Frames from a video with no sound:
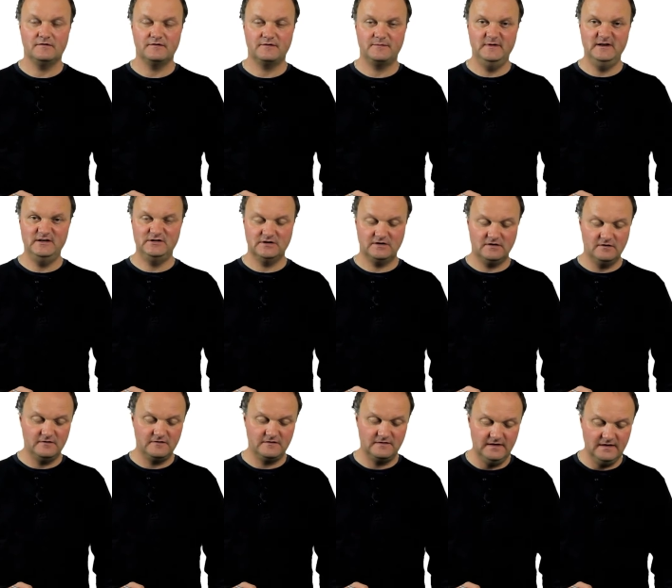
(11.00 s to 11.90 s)
of speech
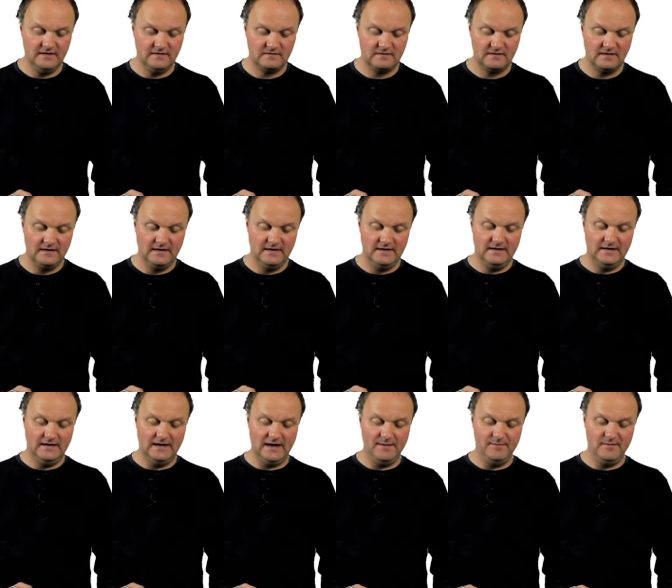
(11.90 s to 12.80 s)
acoustics,
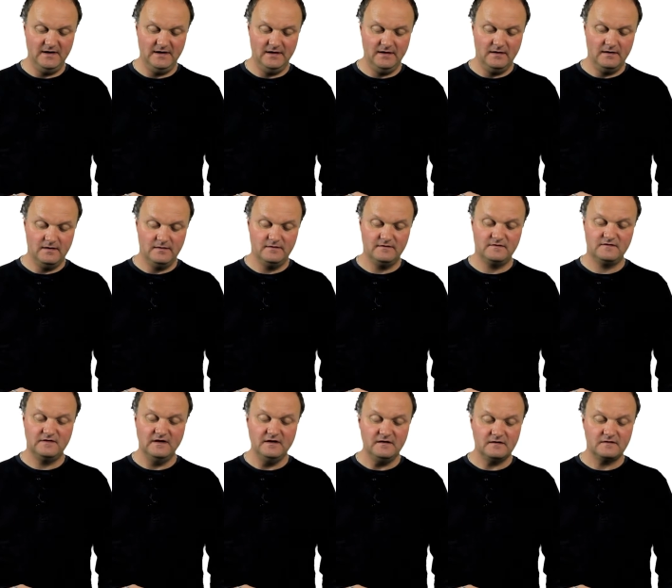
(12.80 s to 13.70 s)
namely the
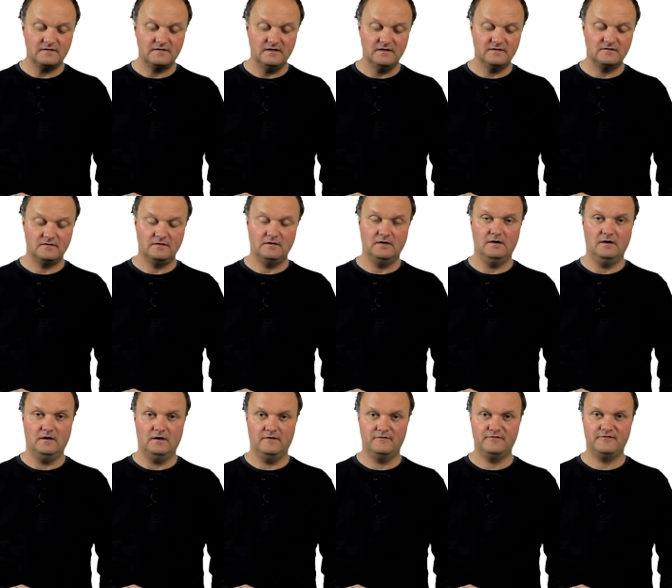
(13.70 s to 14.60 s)
synthesis
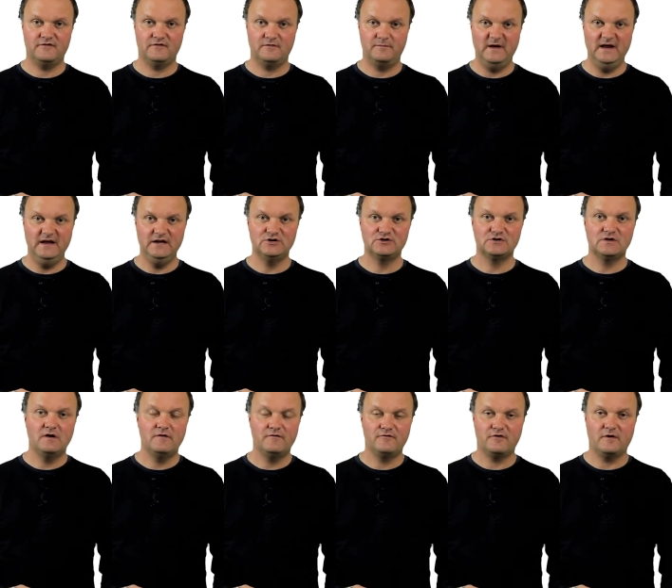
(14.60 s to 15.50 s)
of speech
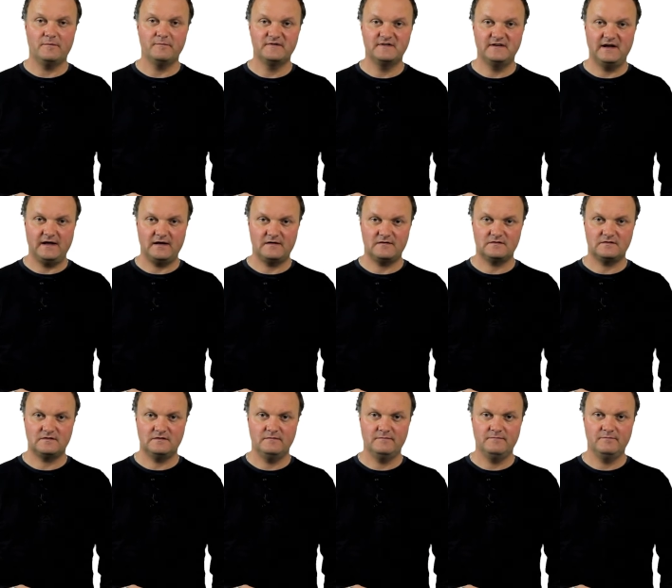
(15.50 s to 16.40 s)
from
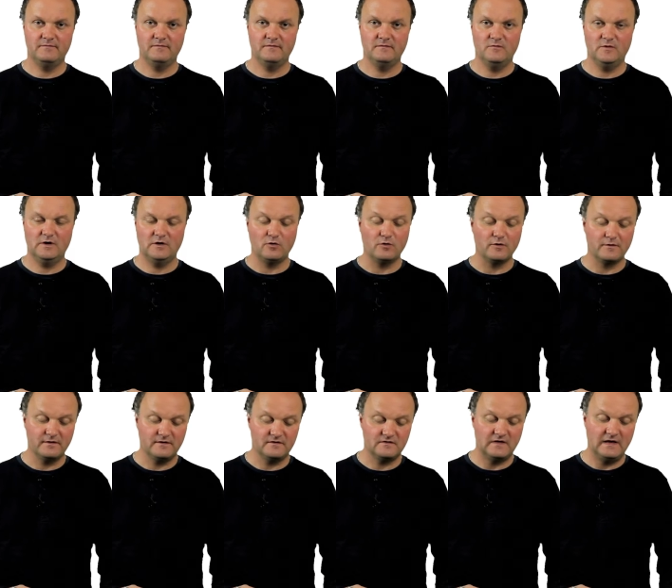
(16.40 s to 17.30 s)
text. We call
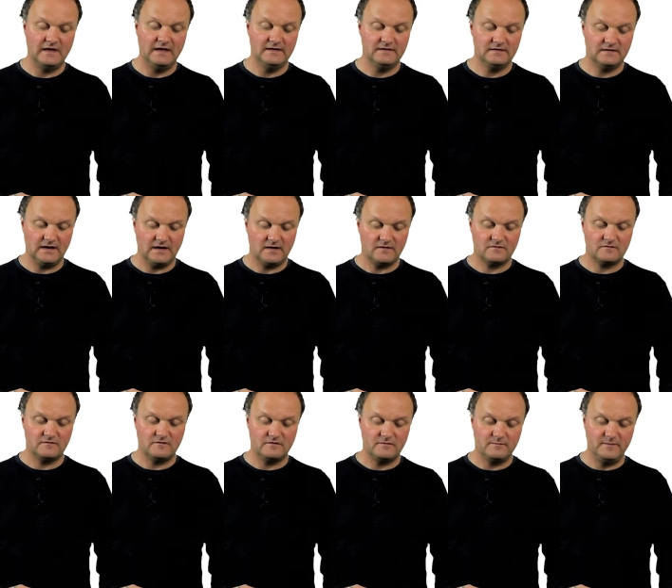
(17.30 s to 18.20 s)
this
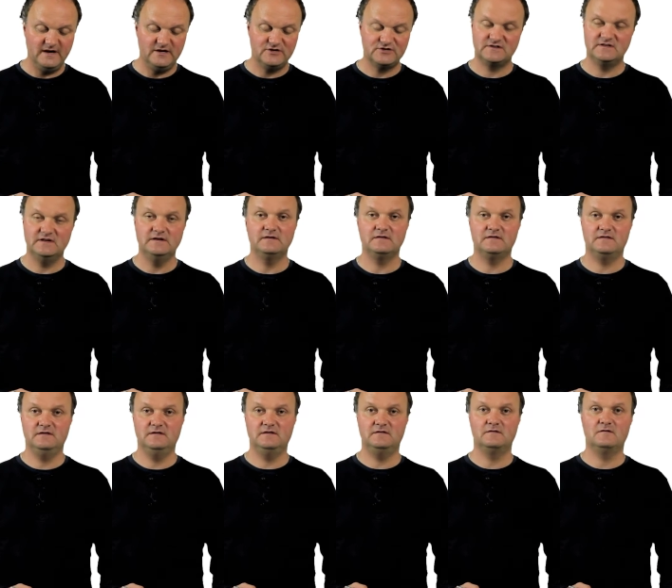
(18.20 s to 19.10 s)
text-to-speech
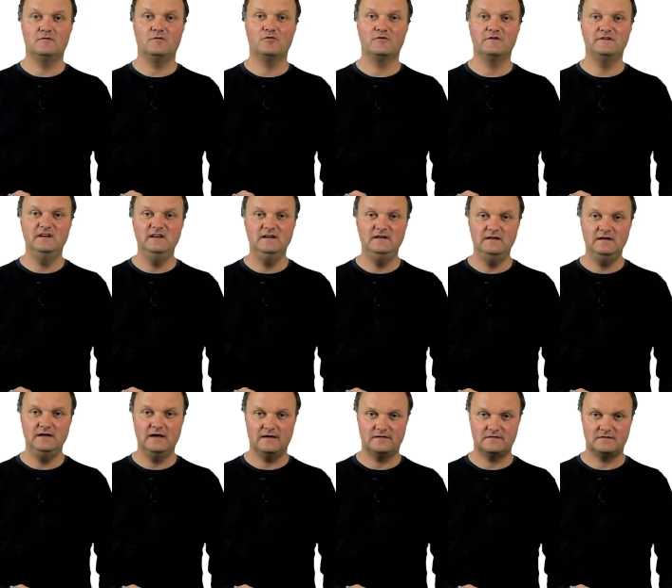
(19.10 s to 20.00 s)
synthesis, or
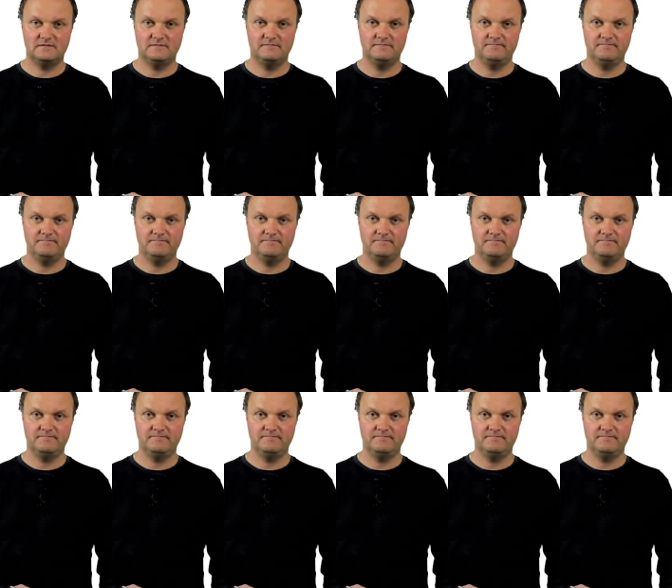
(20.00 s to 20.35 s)
TTS.